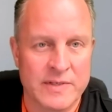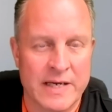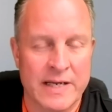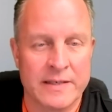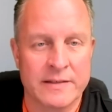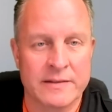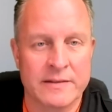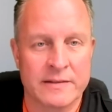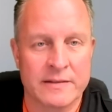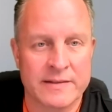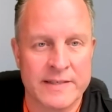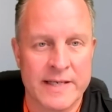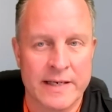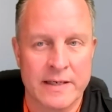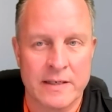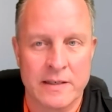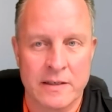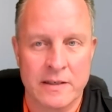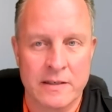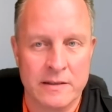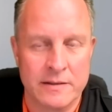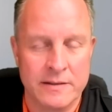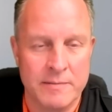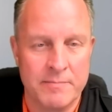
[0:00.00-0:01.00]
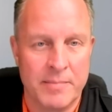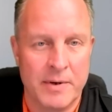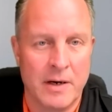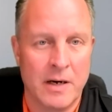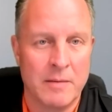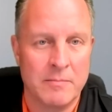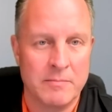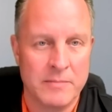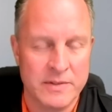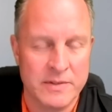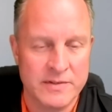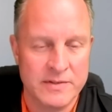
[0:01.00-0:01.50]
and the technical
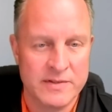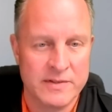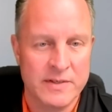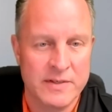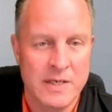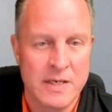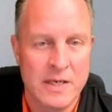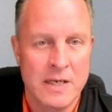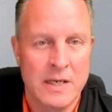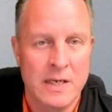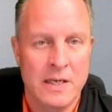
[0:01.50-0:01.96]
departments